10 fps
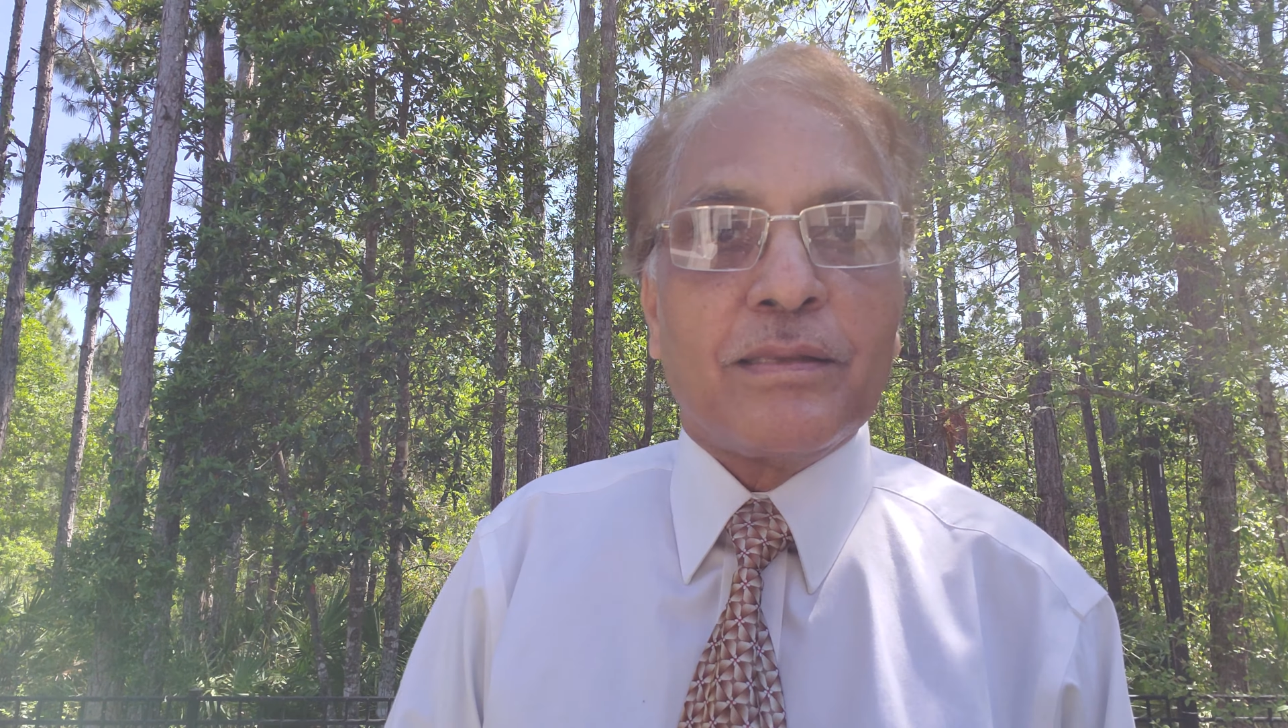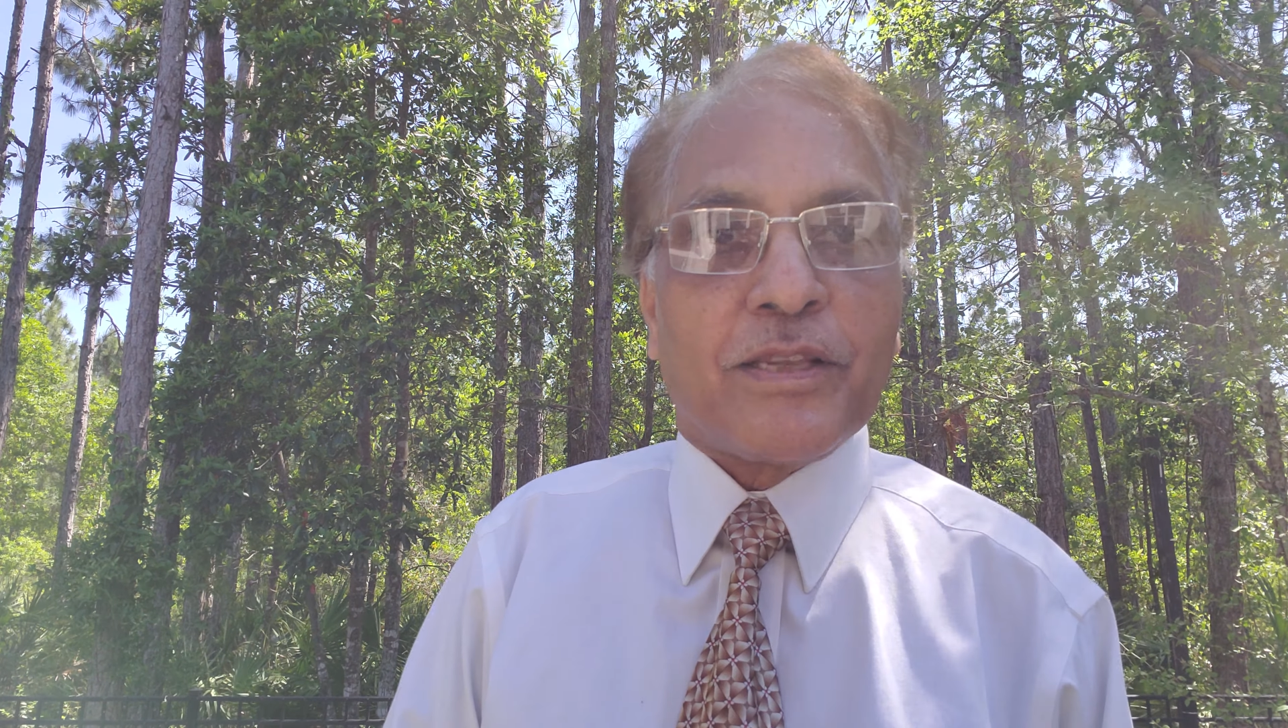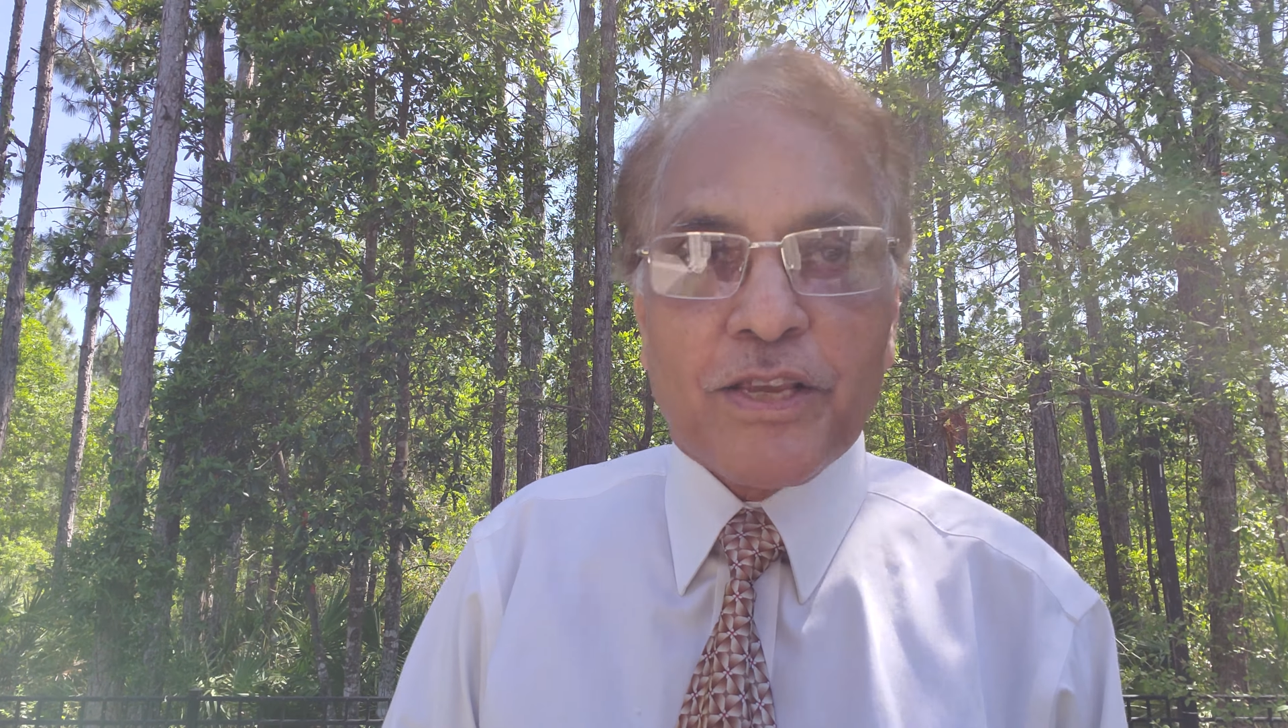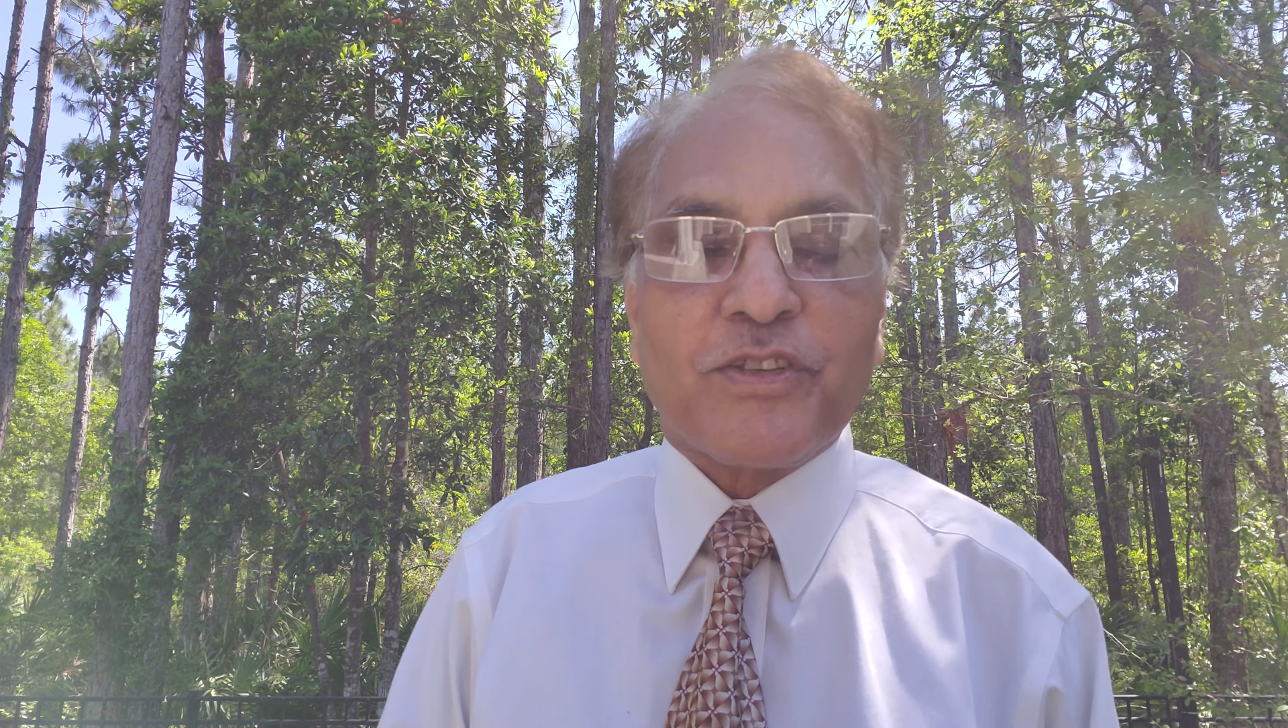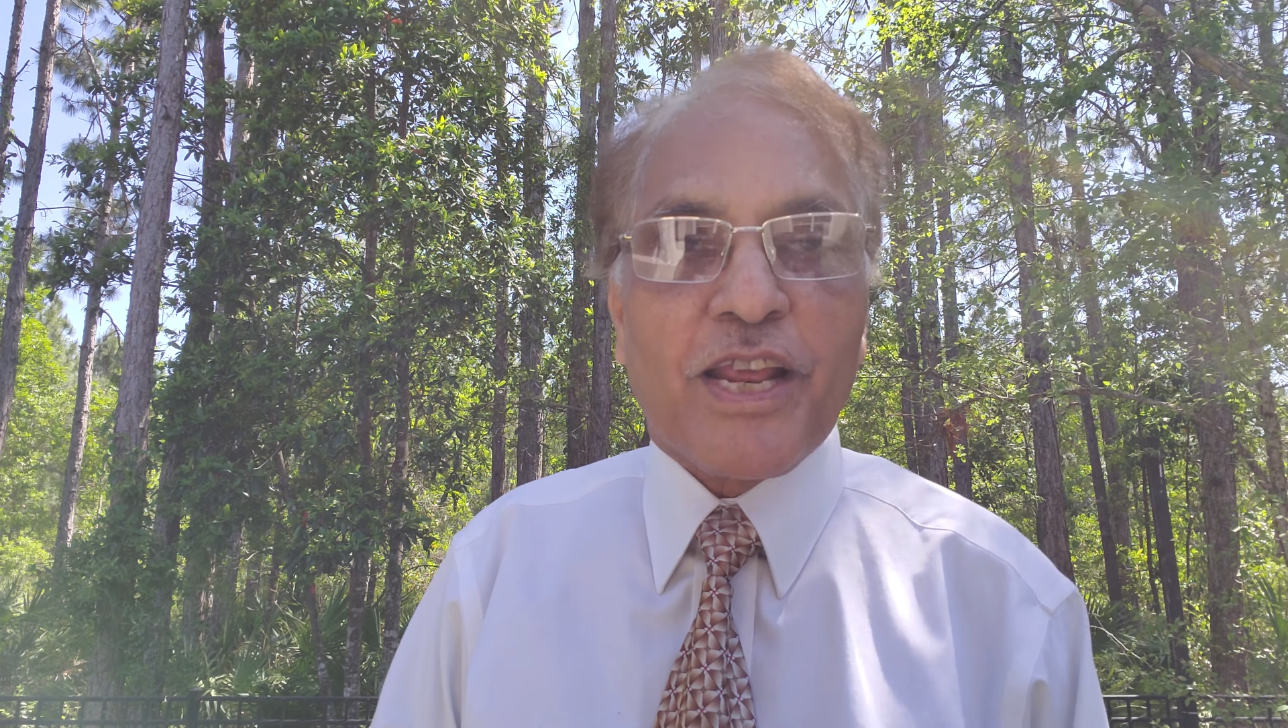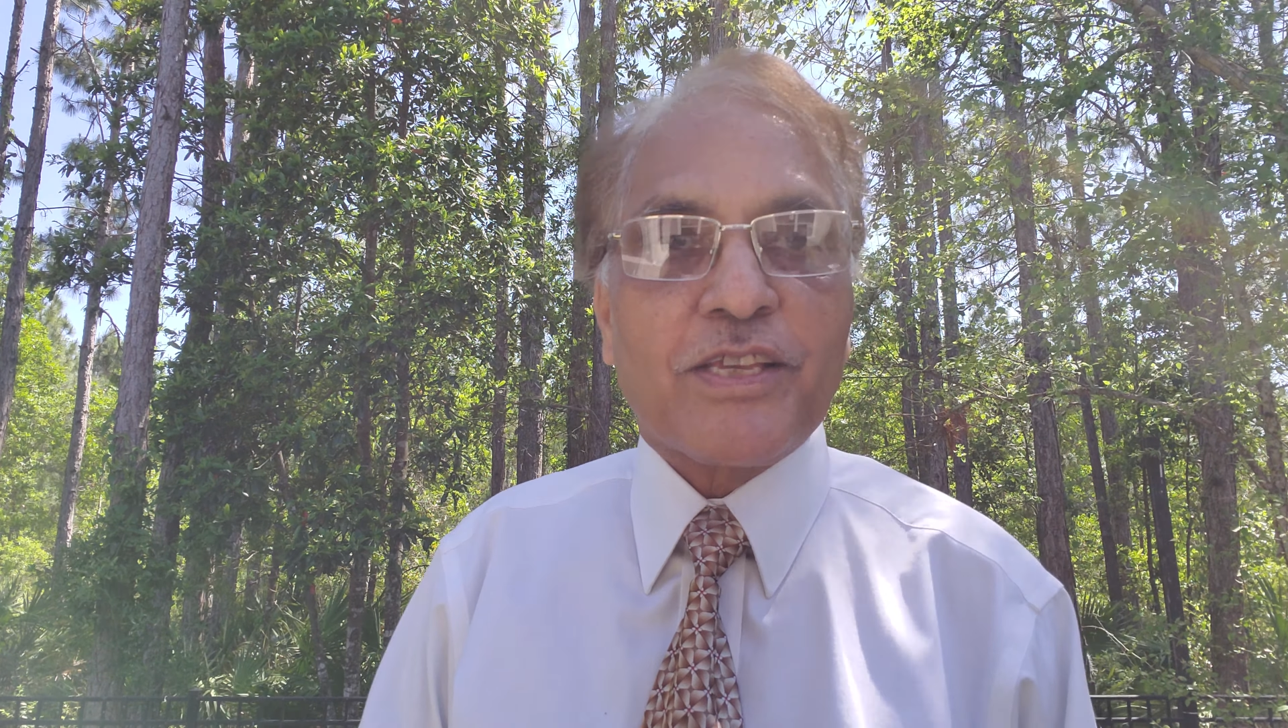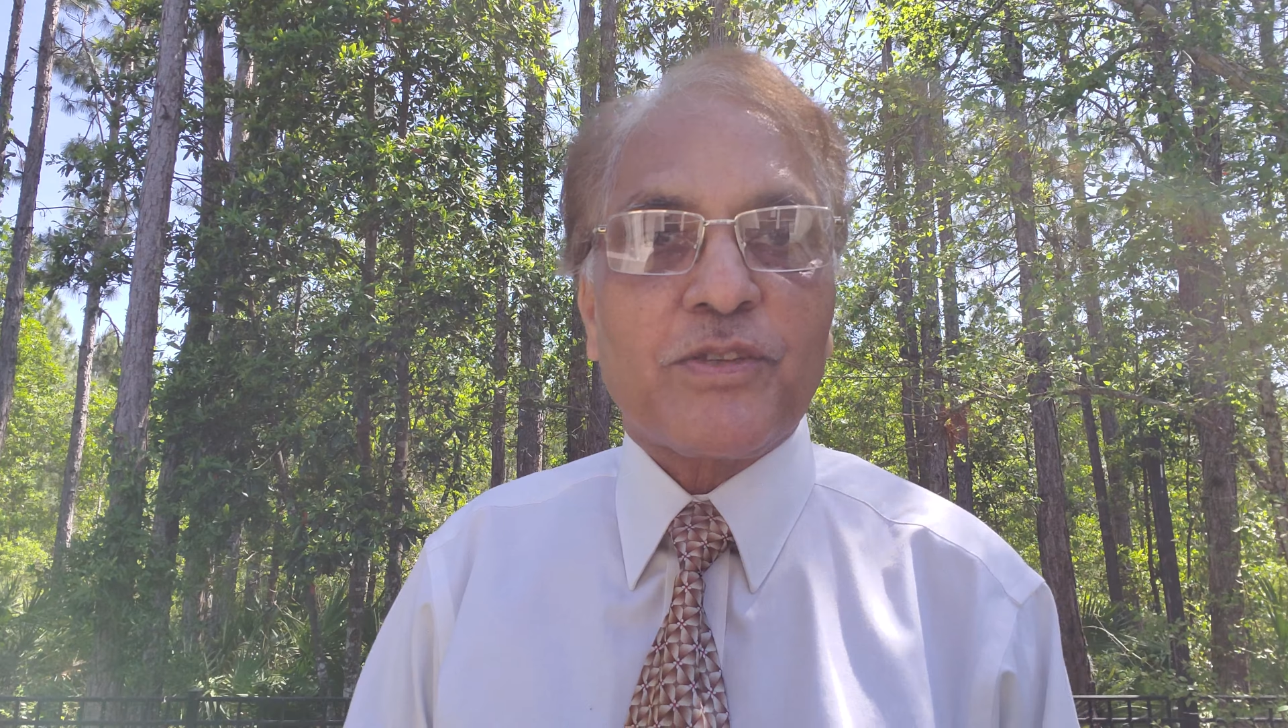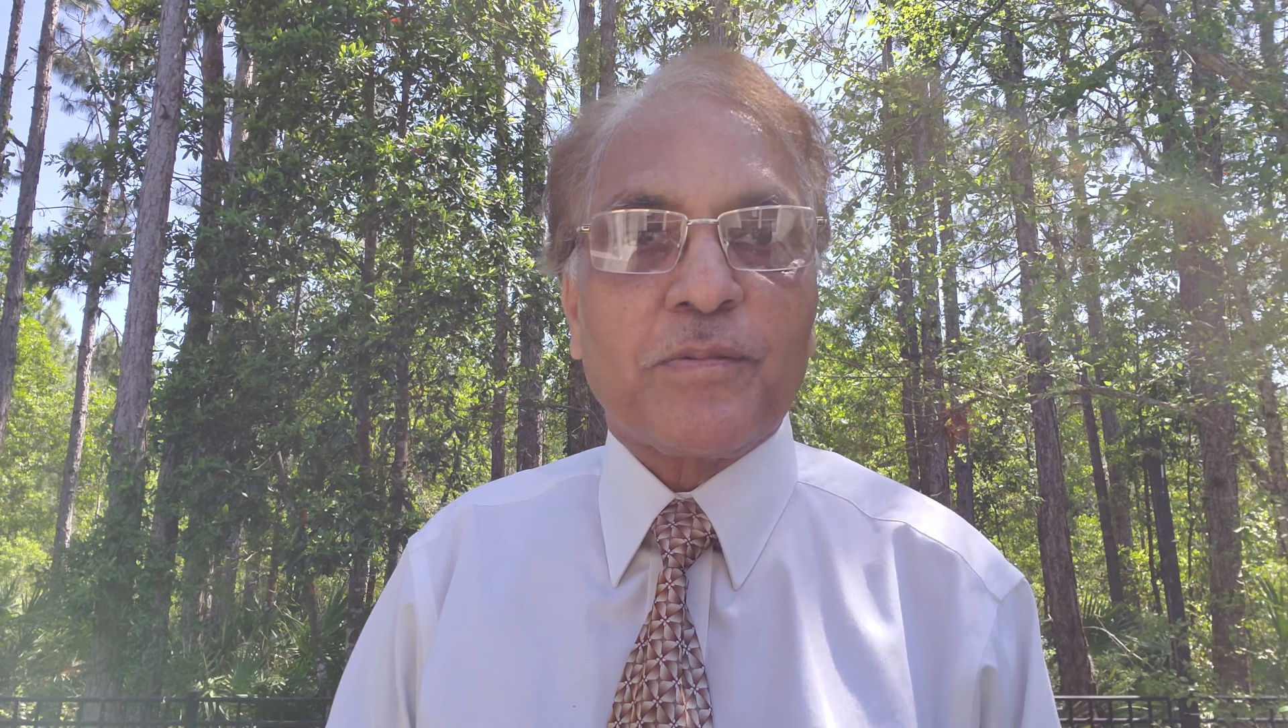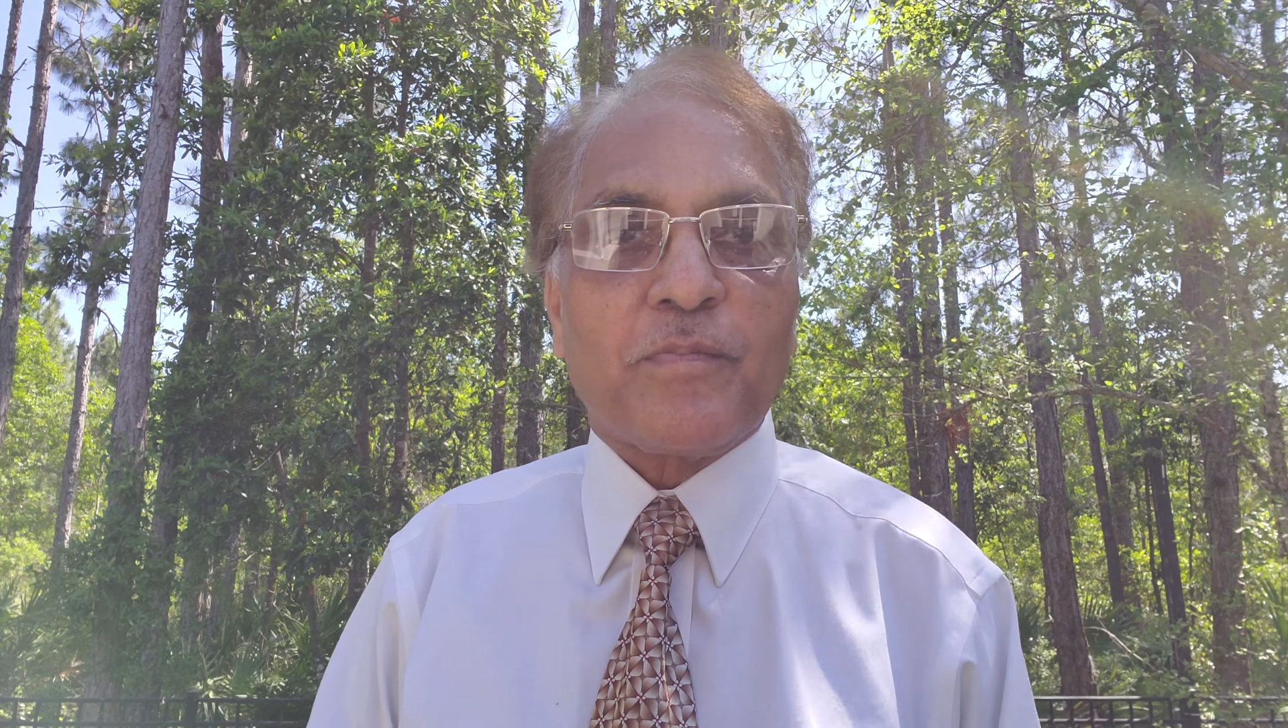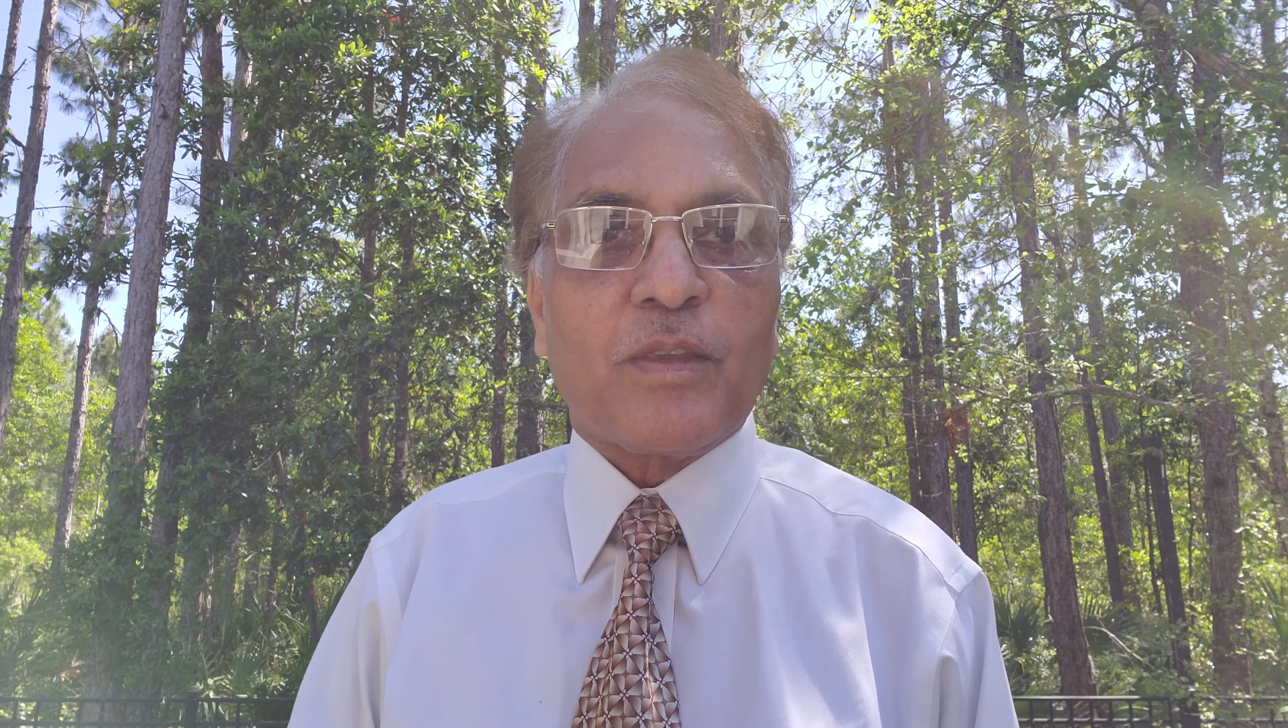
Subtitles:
these days